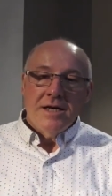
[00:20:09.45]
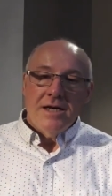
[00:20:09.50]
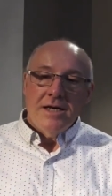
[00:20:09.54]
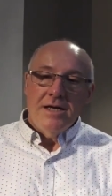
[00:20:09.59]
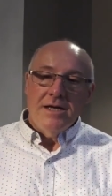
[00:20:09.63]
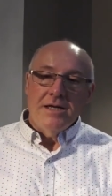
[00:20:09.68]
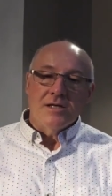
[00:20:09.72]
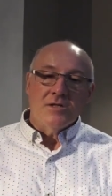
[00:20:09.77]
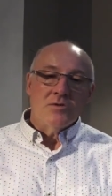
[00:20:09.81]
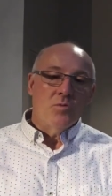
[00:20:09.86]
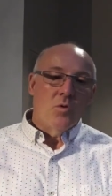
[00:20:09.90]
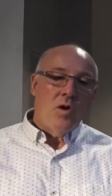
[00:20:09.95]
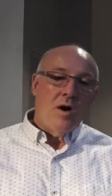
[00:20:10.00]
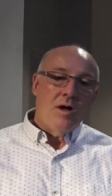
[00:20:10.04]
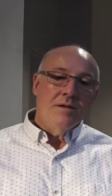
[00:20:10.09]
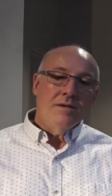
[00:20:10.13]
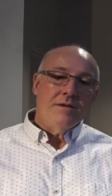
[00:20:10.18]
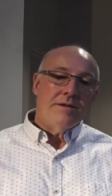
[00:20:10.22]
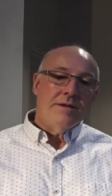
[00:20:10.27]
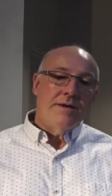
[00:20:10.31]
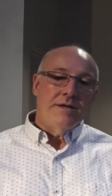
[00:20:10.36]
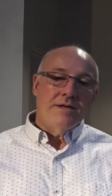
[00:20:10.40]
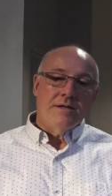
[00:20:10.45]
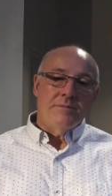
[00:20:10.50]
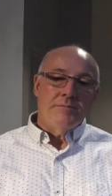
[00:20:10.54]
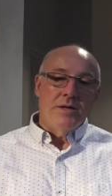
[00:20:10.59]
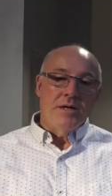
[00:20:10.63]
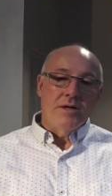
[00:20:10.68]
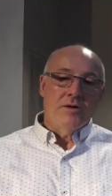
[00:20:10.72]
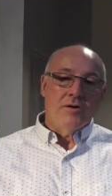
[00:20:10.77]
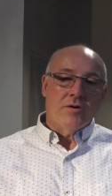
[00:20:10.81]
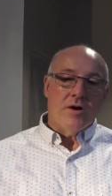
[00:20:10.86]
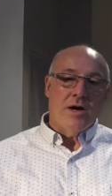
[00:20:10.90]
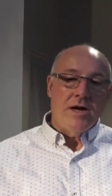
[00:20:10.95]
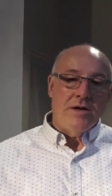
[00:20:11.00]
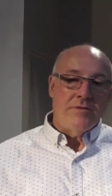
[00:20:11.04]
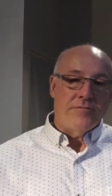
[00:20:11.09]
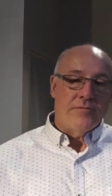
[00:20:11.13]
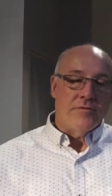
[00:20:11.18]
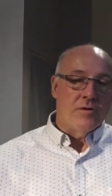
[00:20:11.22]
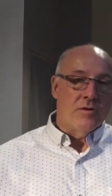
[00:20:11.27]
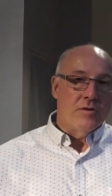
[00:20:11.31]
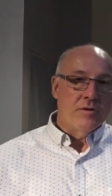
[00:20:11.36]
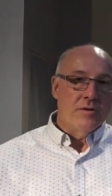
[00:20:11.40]
It is one thing to be
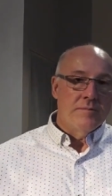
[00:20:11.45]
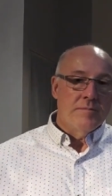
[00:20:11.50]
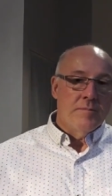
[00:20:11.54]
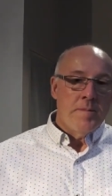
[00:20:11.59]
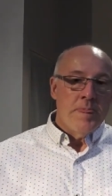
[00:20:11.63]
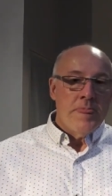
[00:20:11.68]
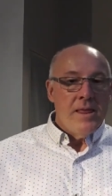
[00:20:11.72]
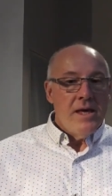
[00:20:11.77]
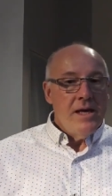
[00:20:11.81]
grateful,